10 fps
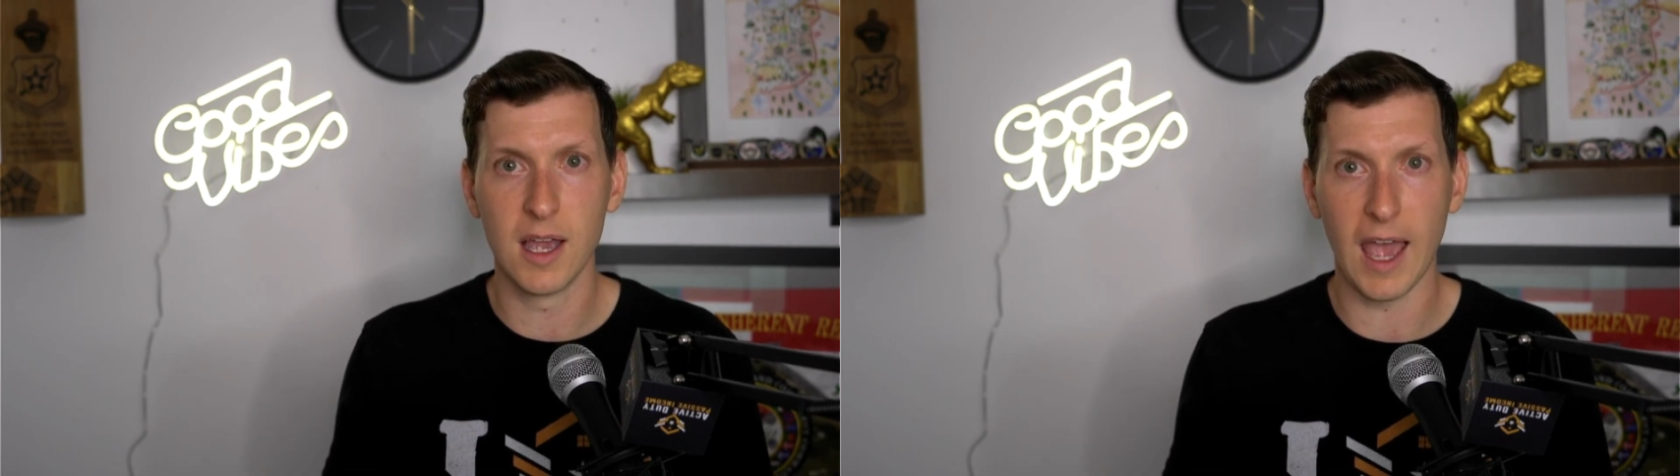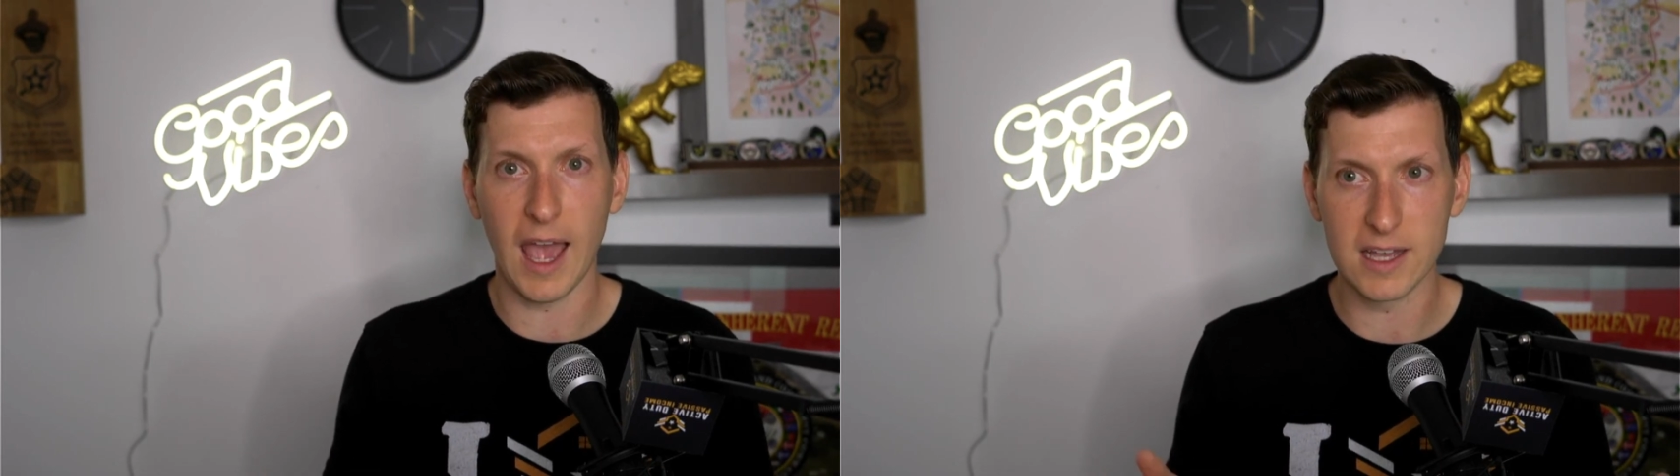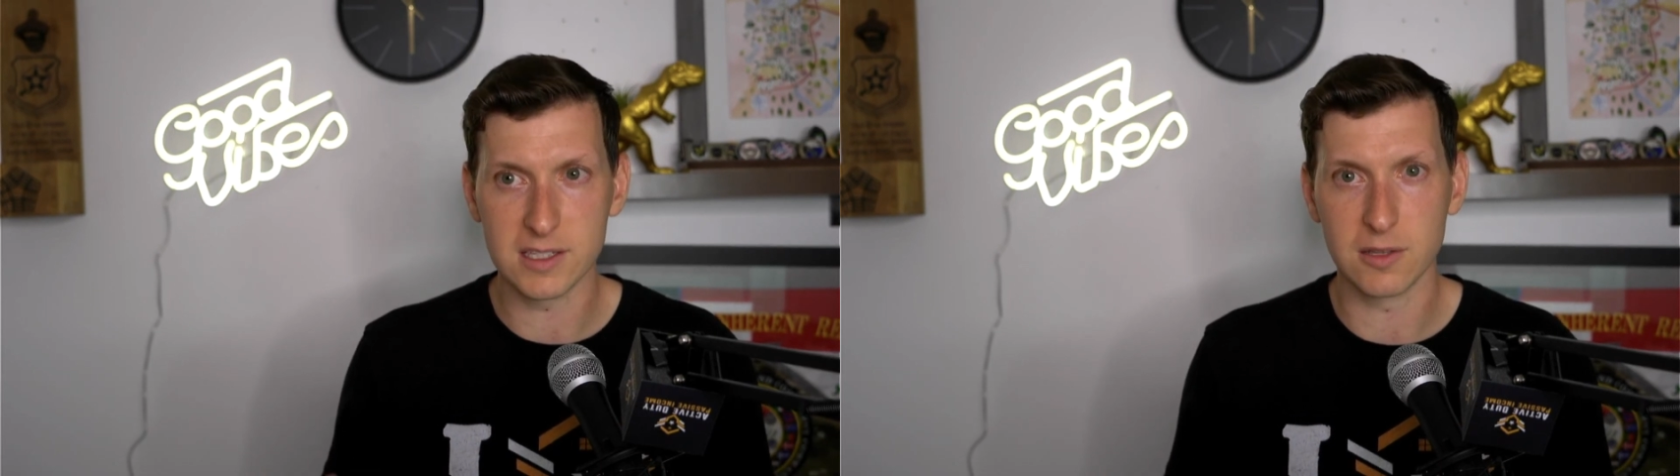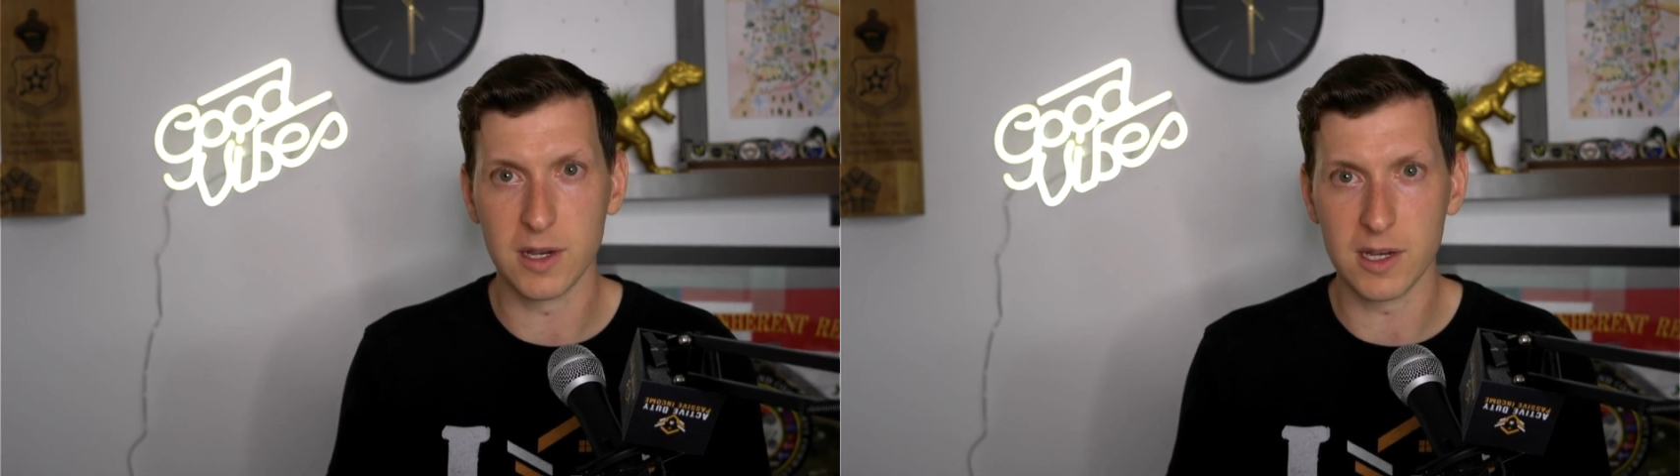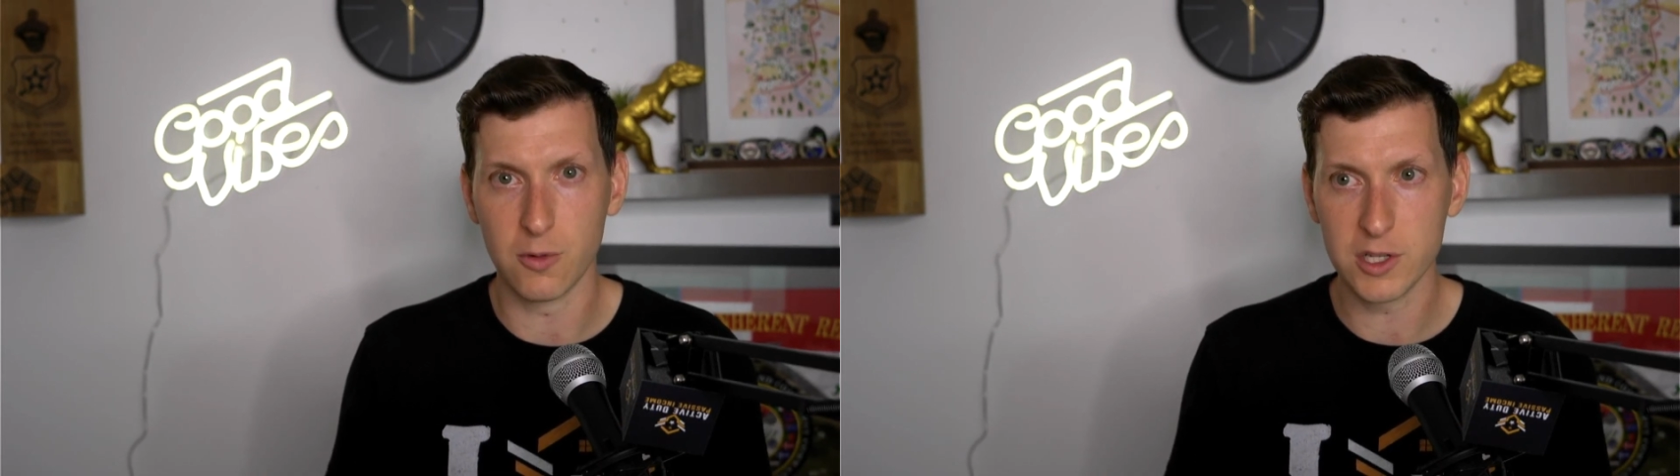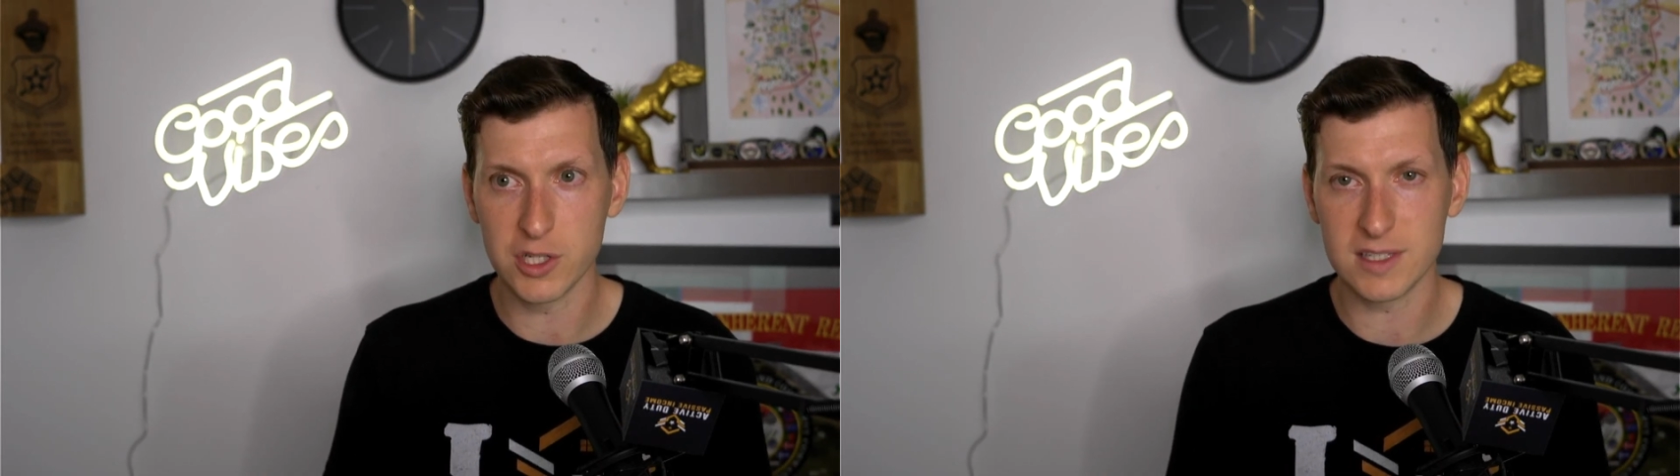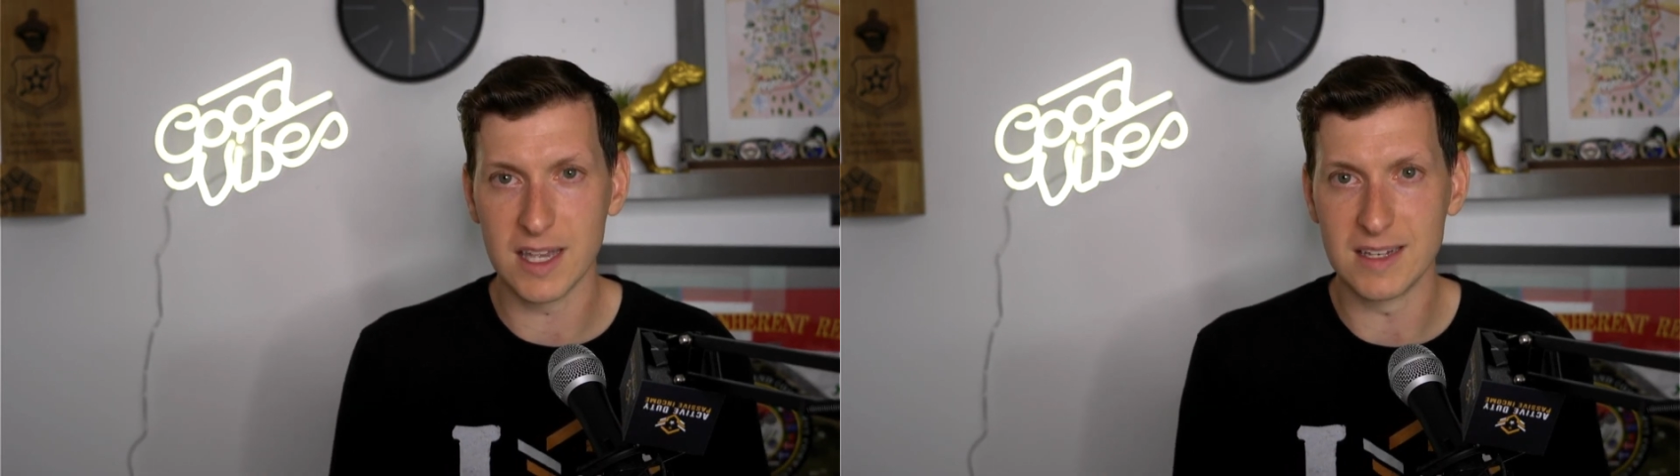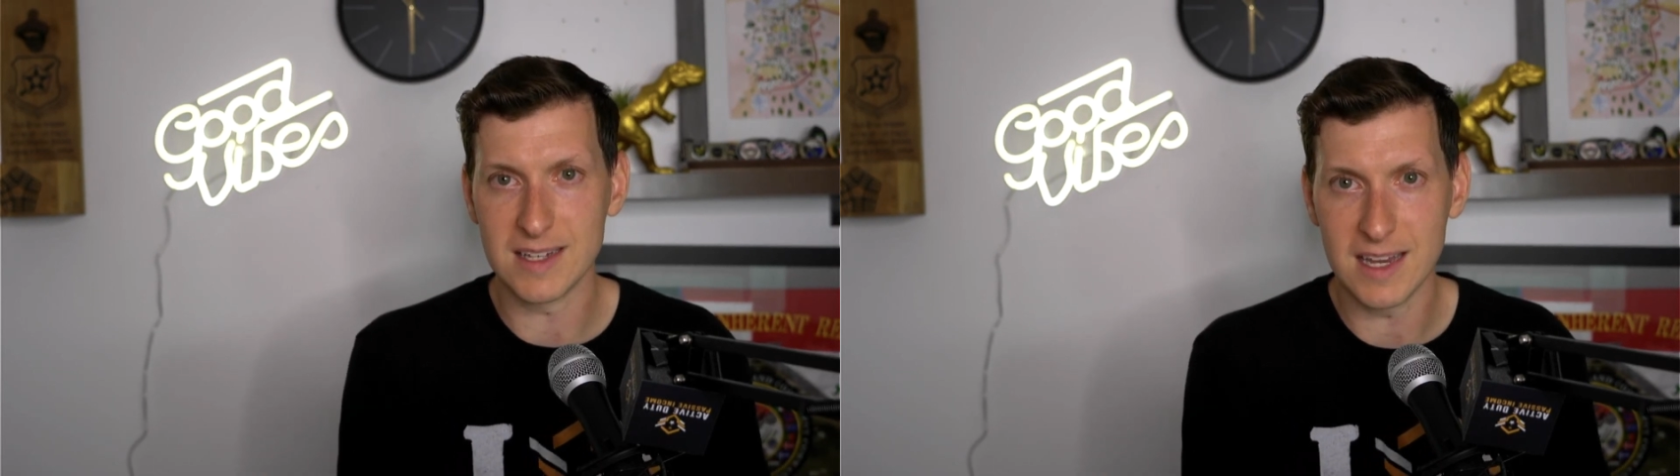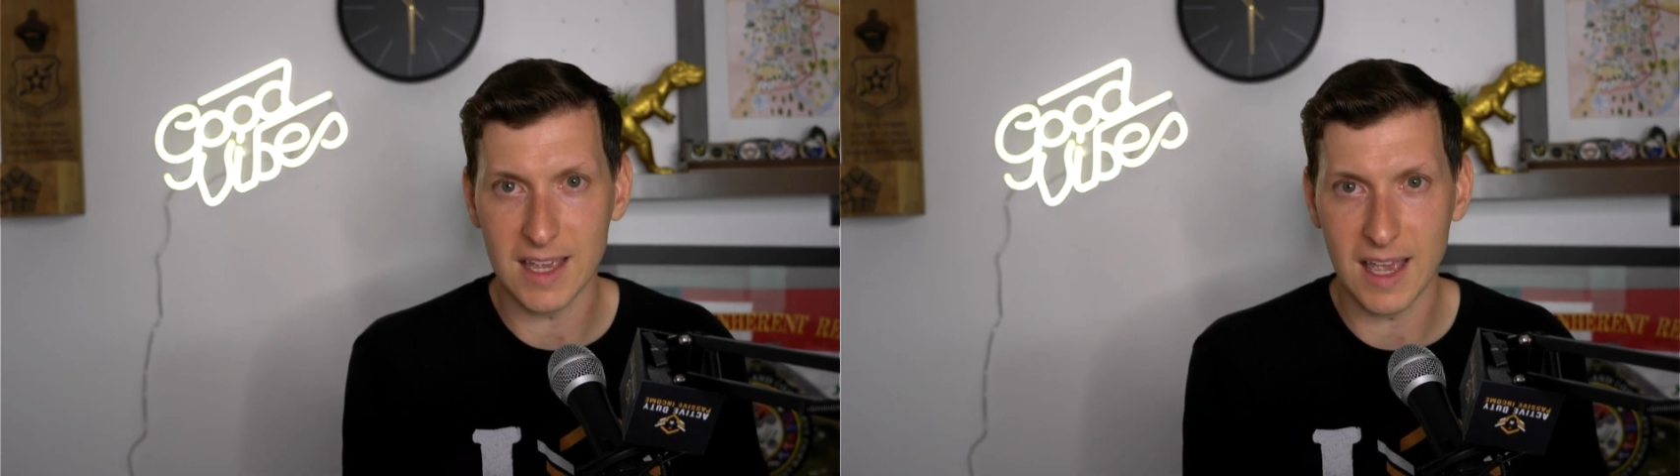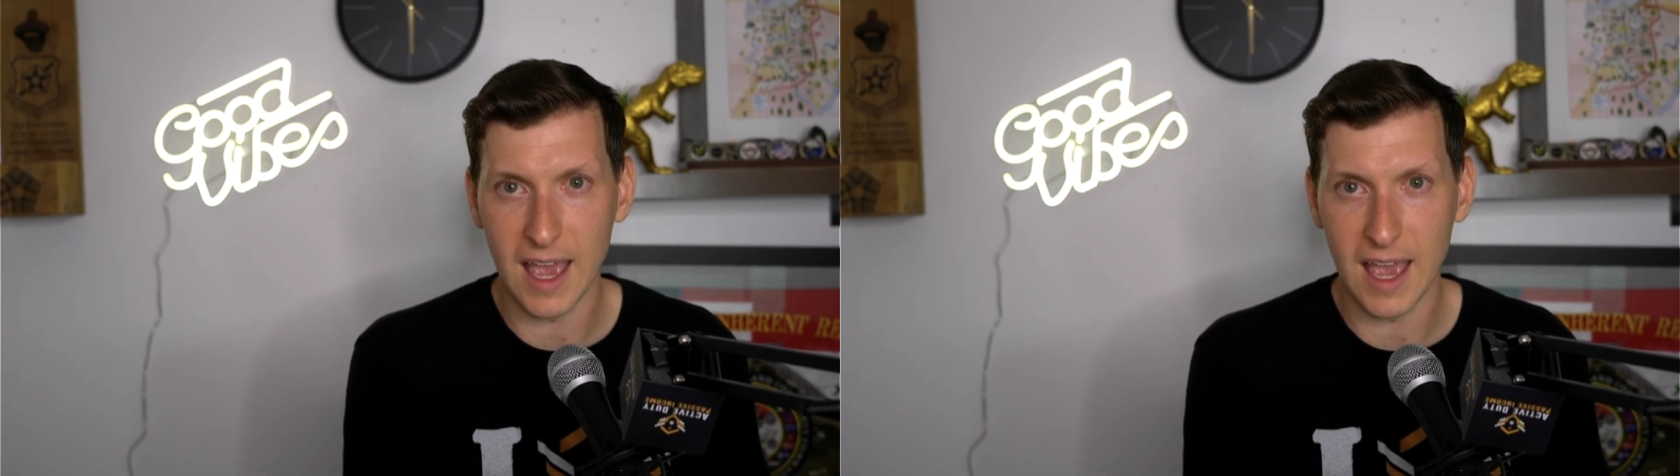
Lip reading: ask the right questions, and take